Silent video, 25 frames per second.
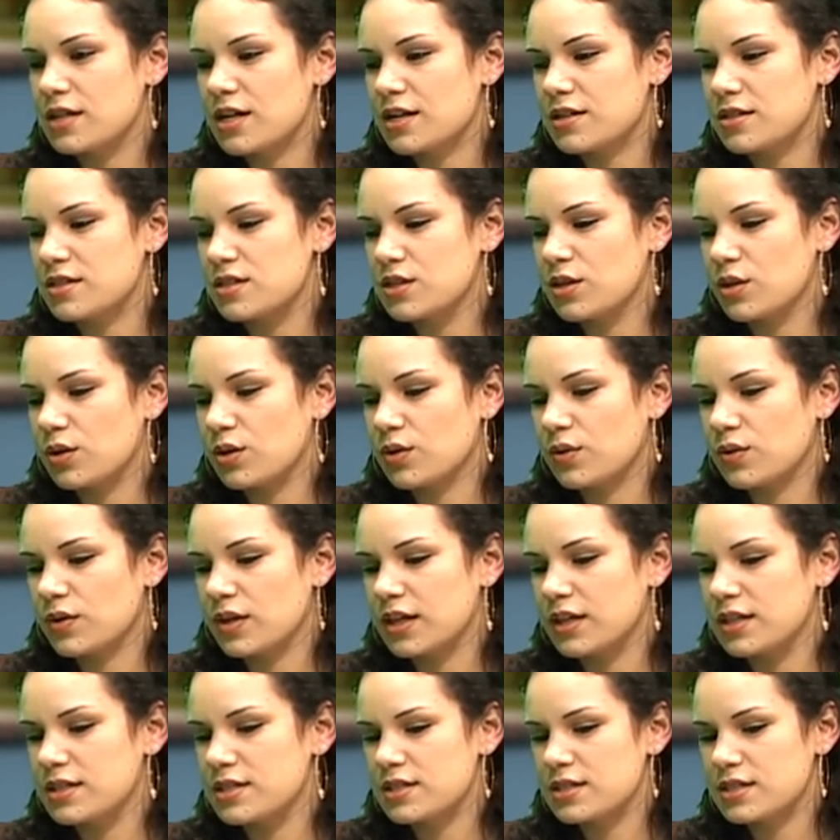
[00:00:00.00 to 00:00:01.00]
so
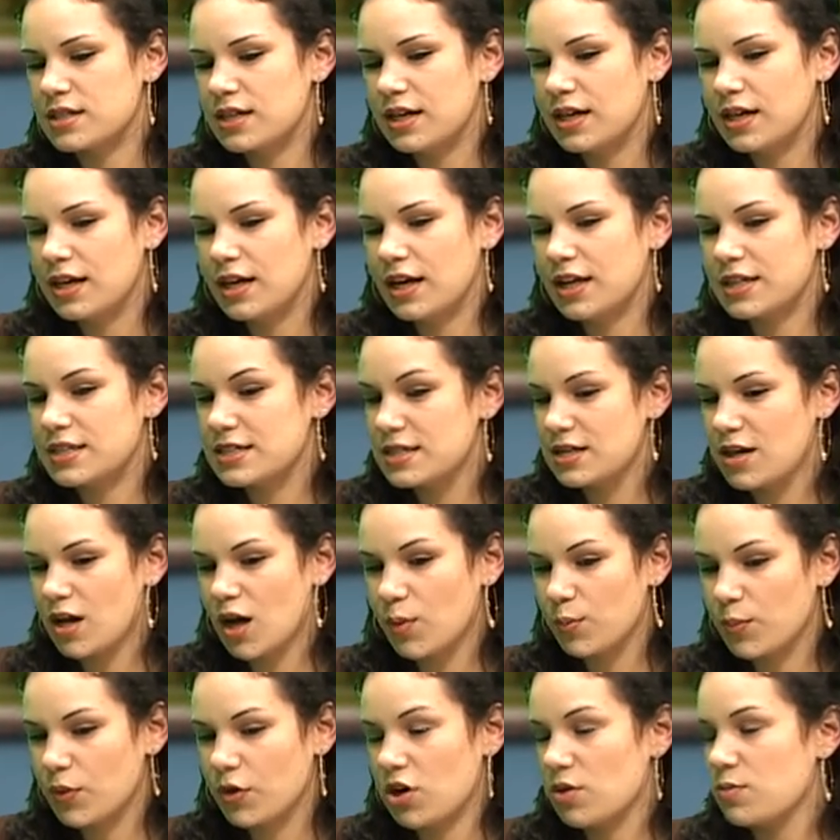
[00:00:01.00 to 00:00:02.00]
it's
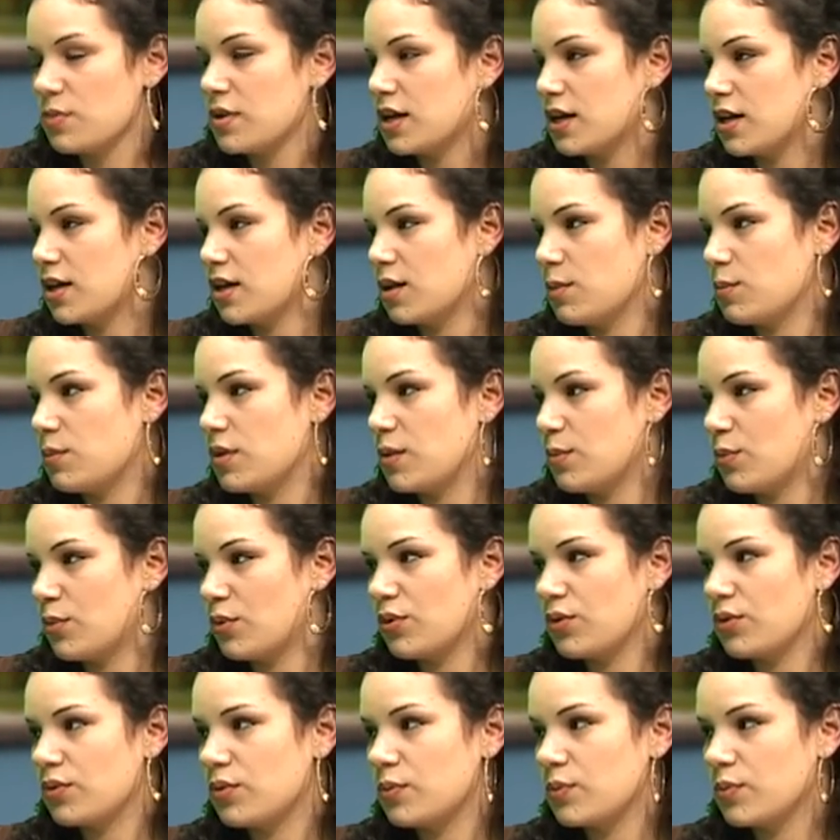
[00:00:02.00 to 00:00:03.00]
not permanent, and
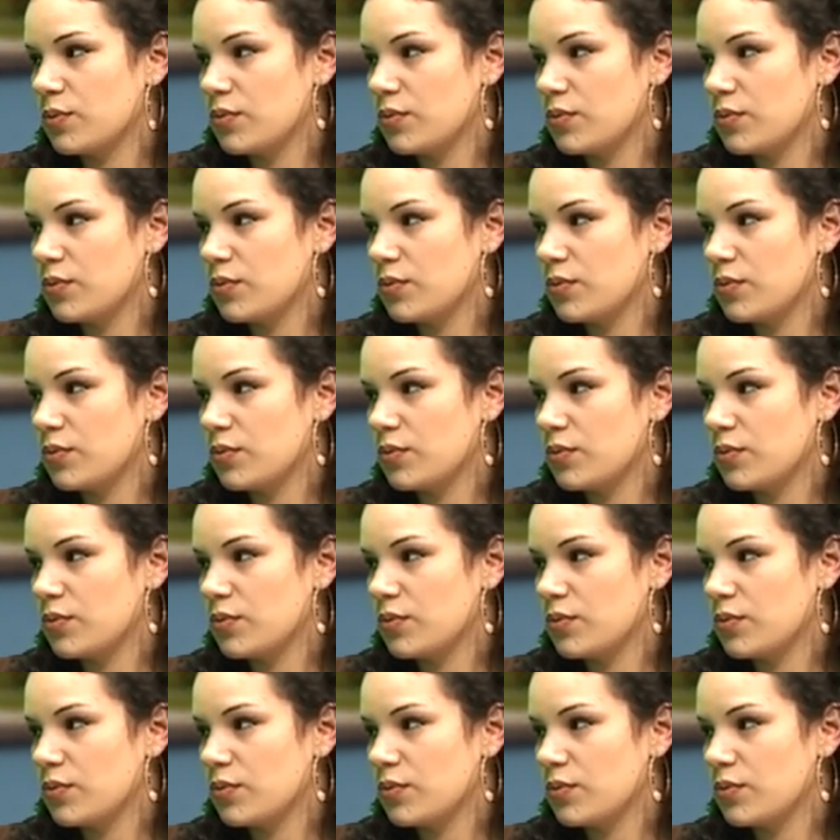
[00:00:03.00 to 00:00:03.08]
people,